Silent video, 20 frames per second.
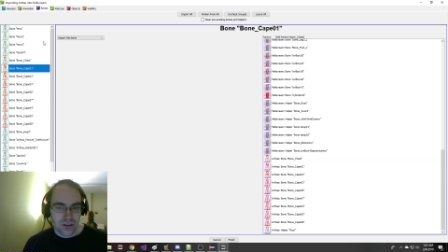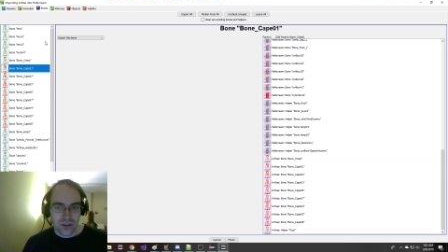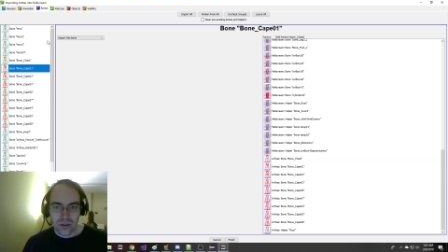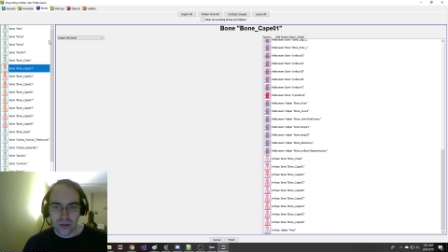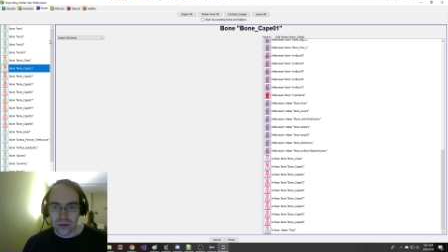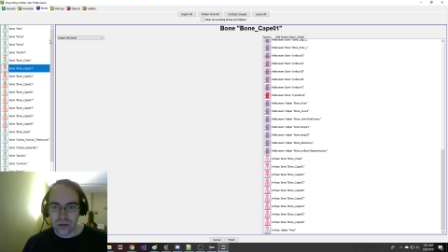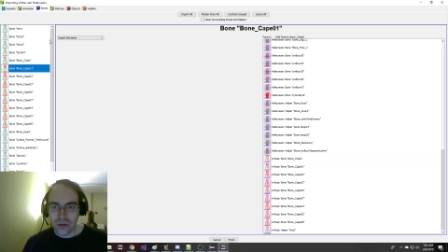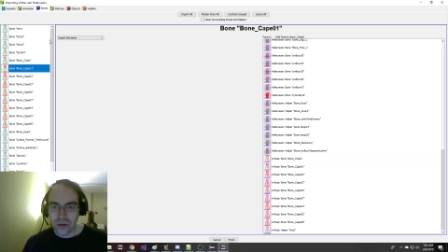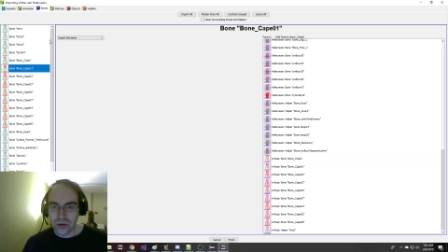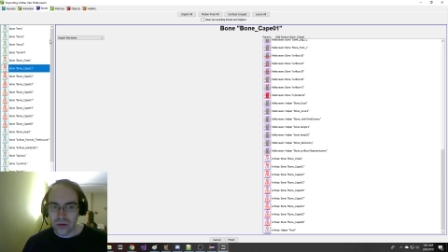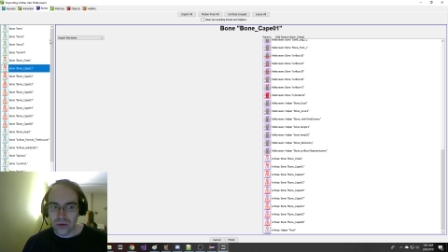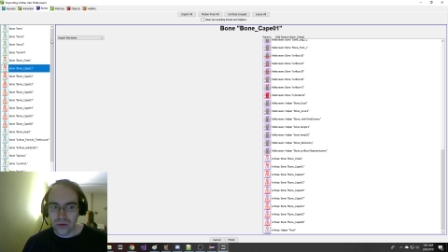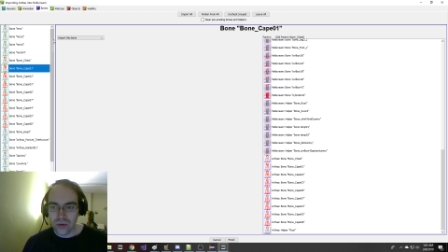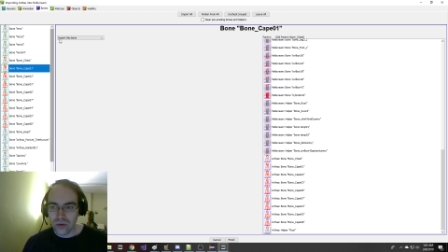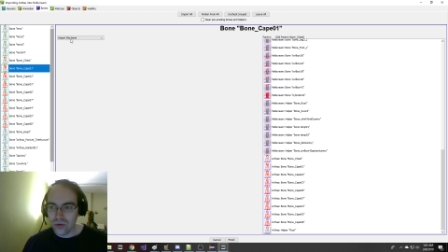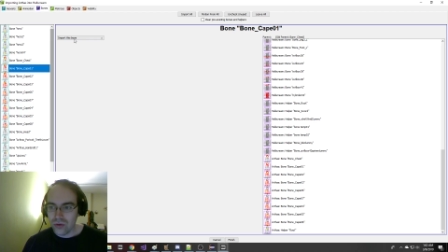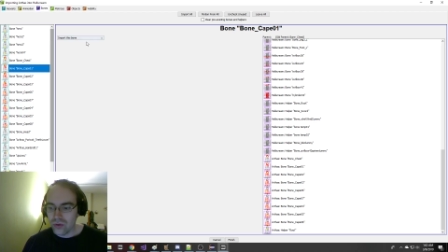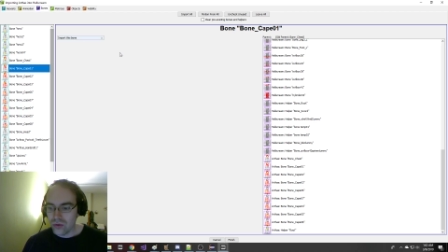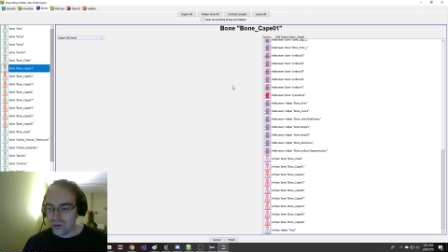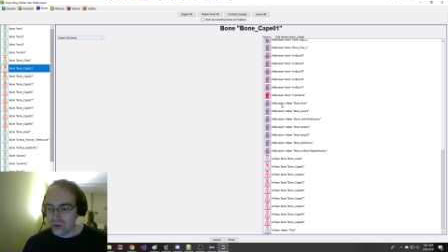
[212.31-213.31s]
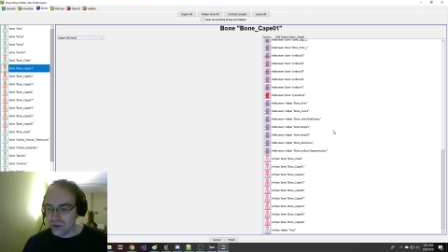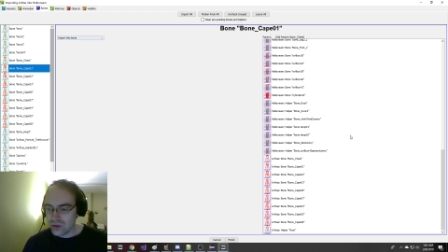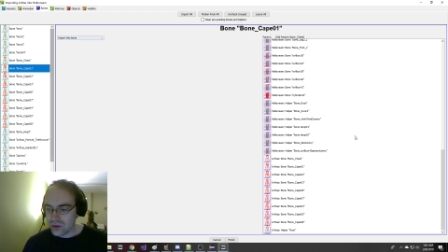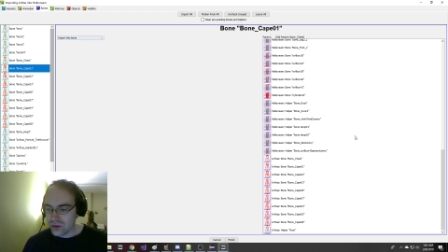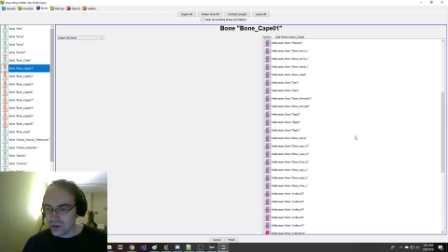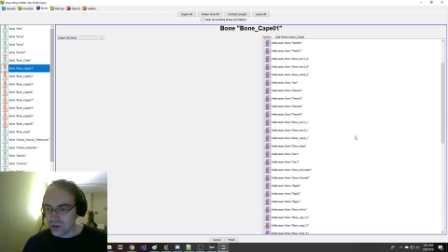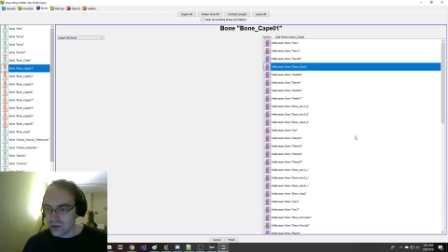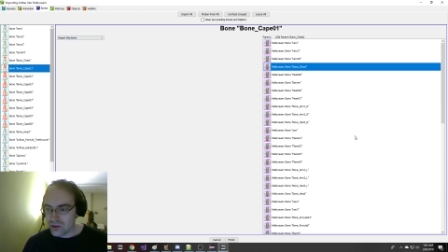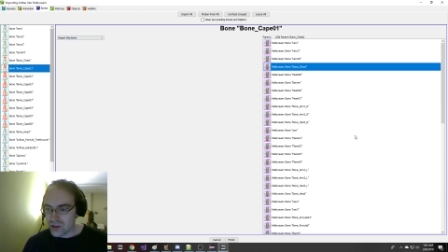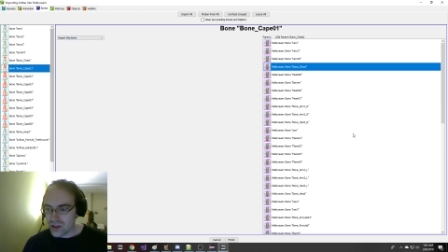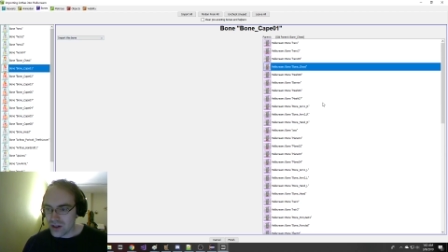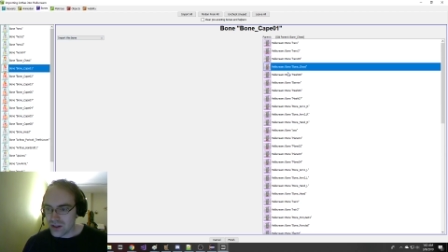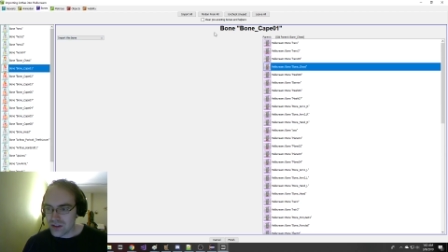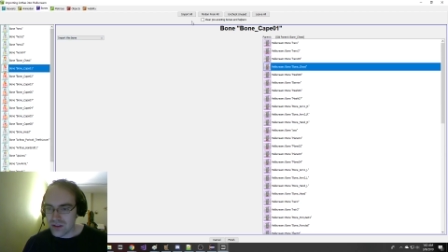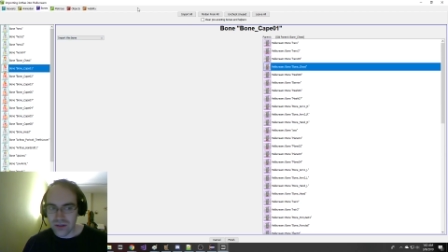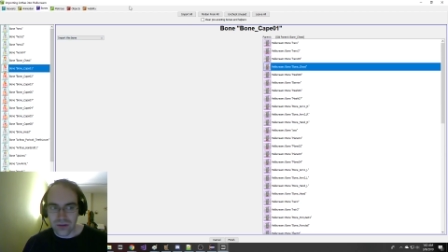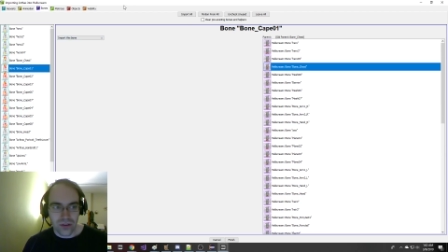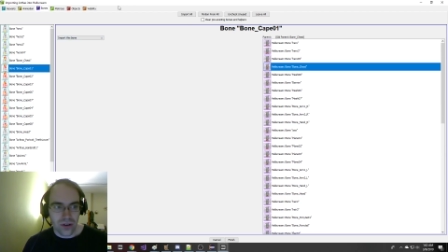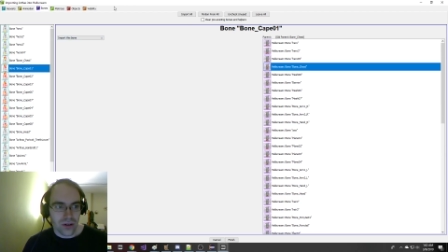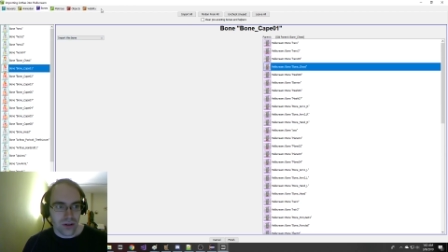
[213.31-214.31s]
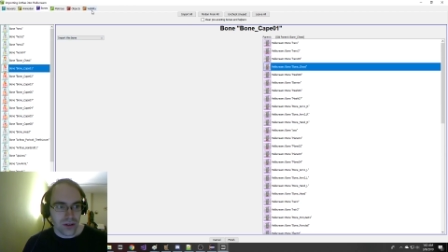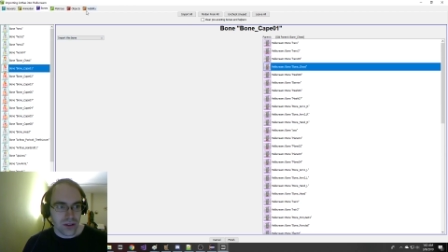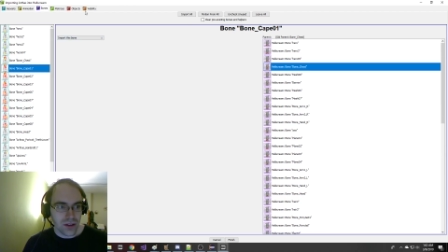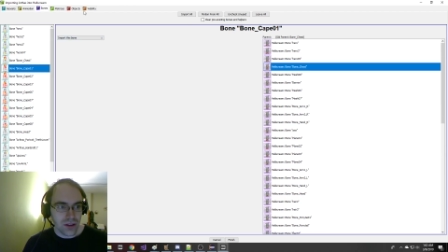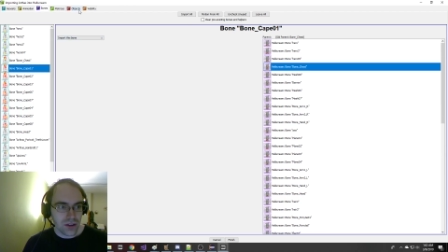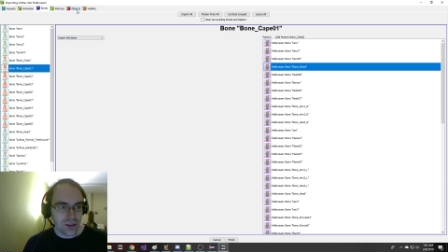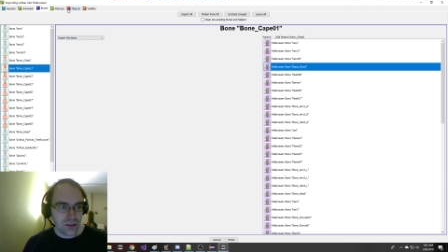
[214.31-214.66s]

to the chest of Arthas.